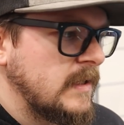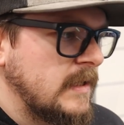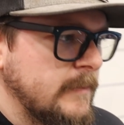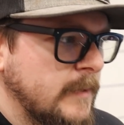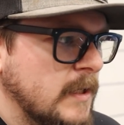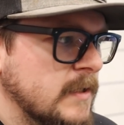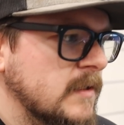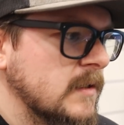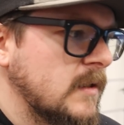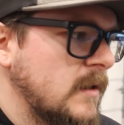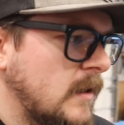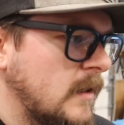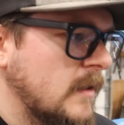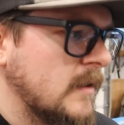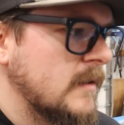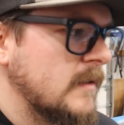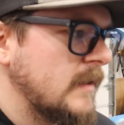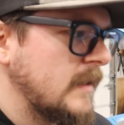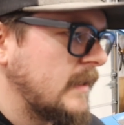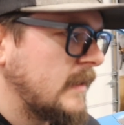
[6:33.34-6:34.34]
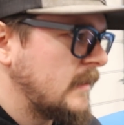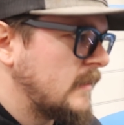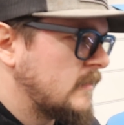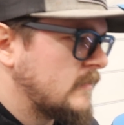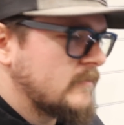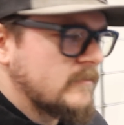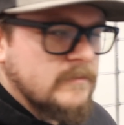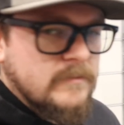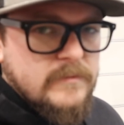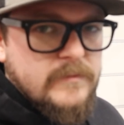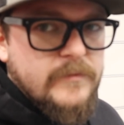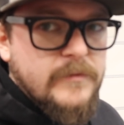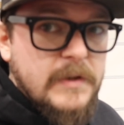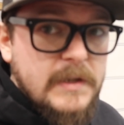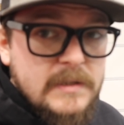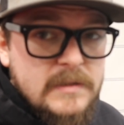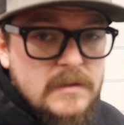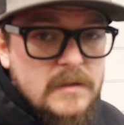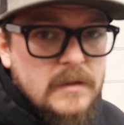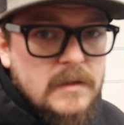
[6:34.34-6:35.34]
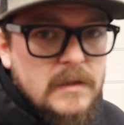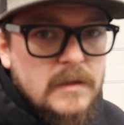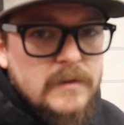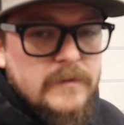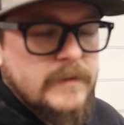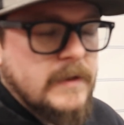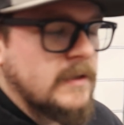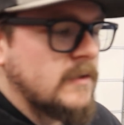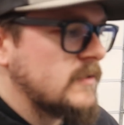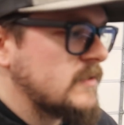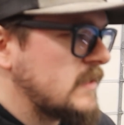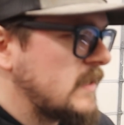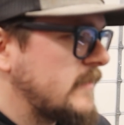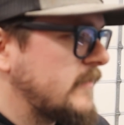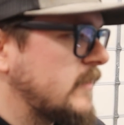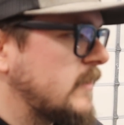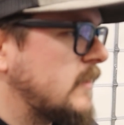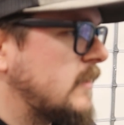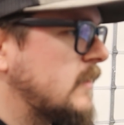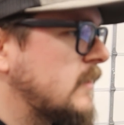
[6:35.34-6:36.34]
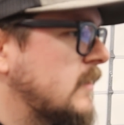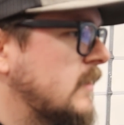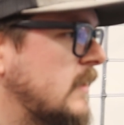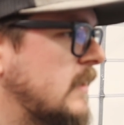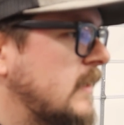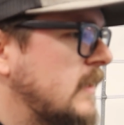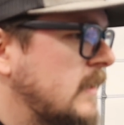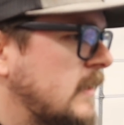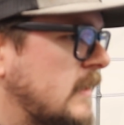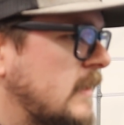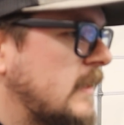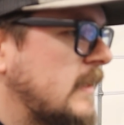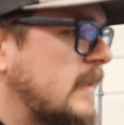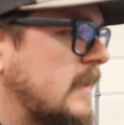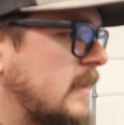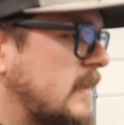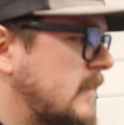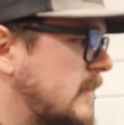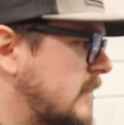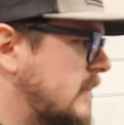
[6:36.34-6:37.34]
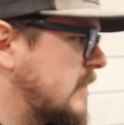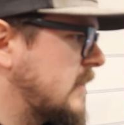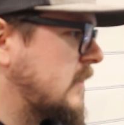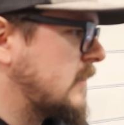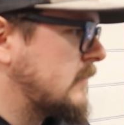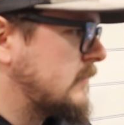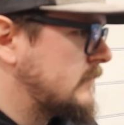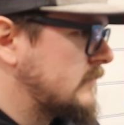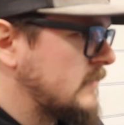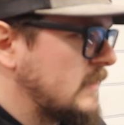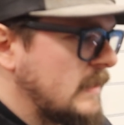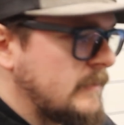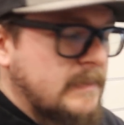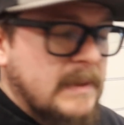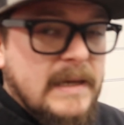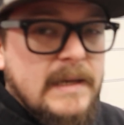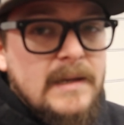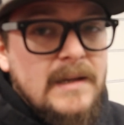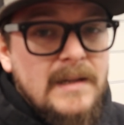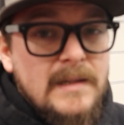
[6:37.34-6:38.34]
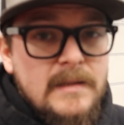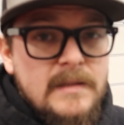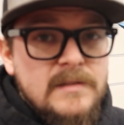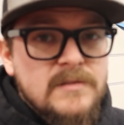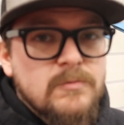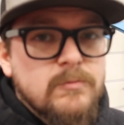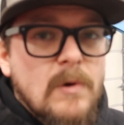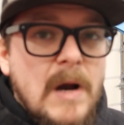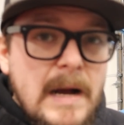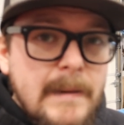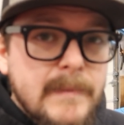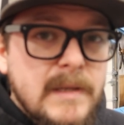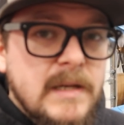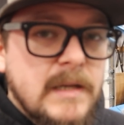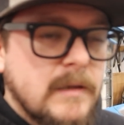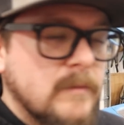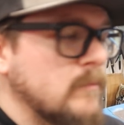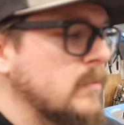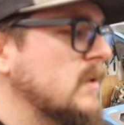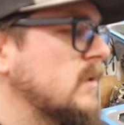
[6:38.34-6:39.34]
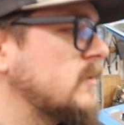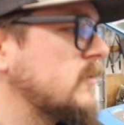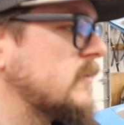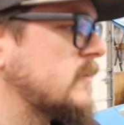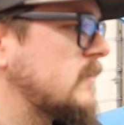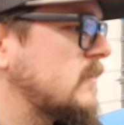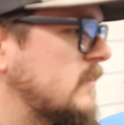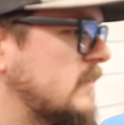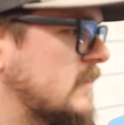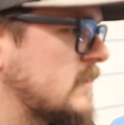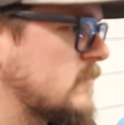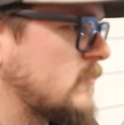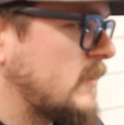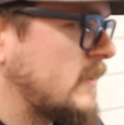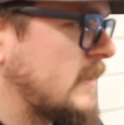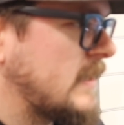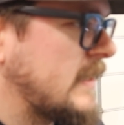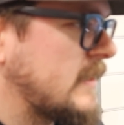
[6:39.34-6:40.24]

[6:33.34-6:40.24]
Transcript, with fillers: he bought the car and fixed the fenders and everything, and uh, he painted it this robin egg blue is what it